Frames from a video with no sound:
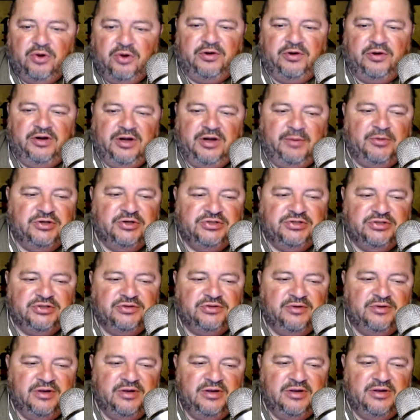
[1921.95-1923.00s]
Number two,
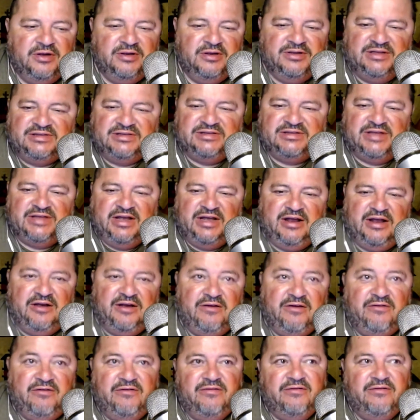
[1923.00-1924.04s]
that's not
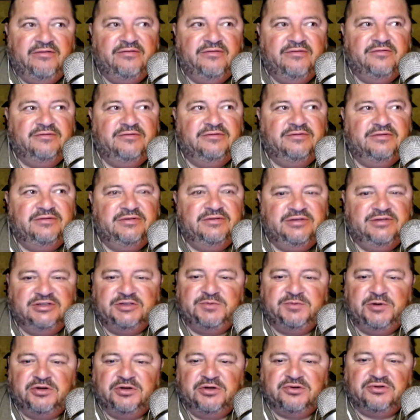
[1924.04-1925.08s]
how the
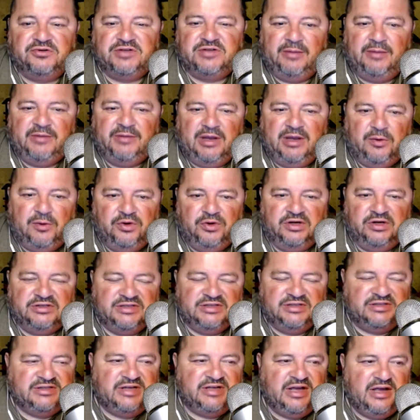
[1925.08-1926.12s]
spiritual timeline works.
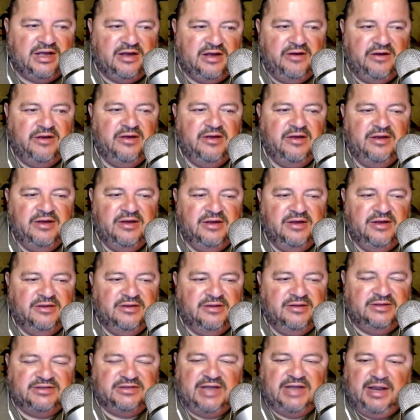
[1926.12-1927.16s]
That's not how the
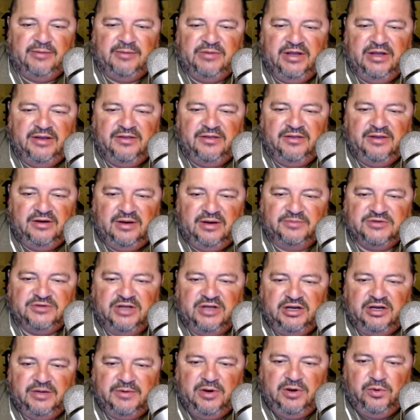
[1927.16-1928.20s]
timeline that I'm
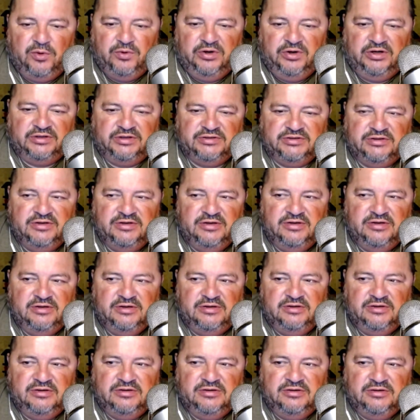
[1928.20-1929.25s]
talking about works.
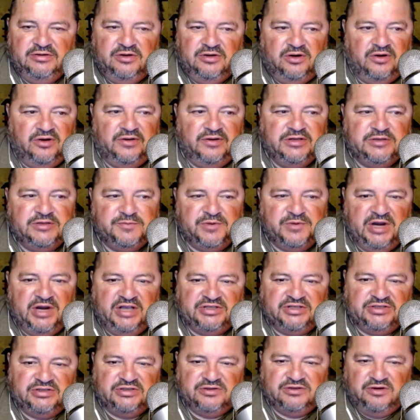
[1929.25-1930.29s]
All these
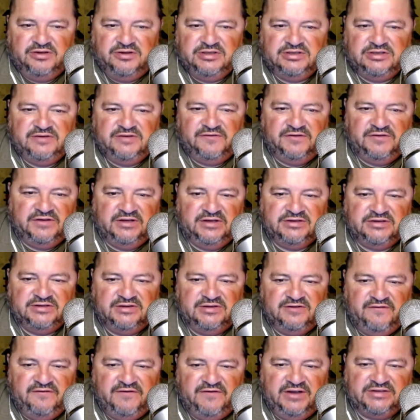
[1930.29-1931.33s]
branches, all these different things, the
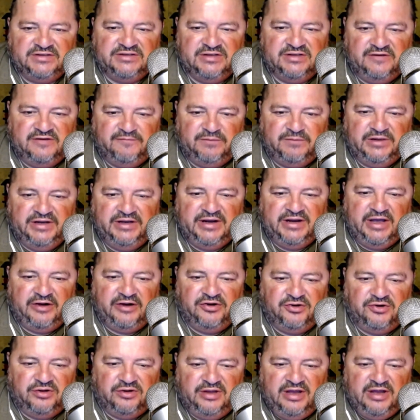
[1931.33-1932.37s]
events that have played out in
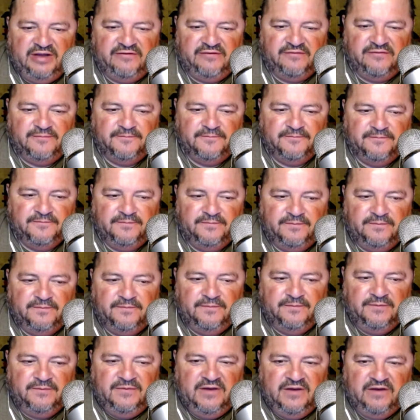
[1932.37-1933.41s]
your life
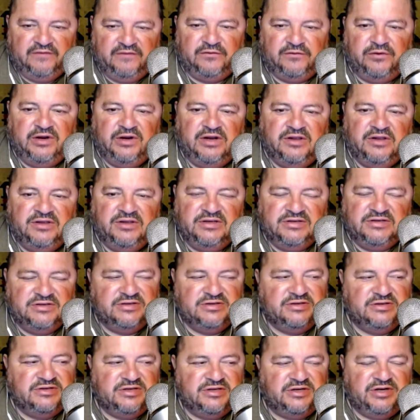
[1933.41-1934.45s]
have created these
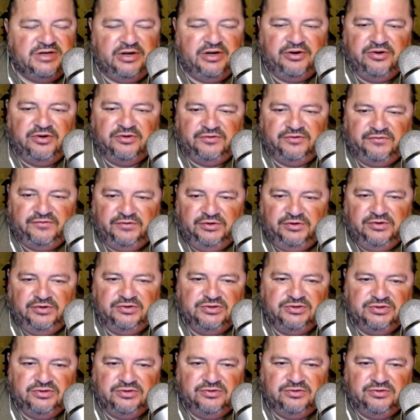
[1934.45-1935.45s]
scenarios for you to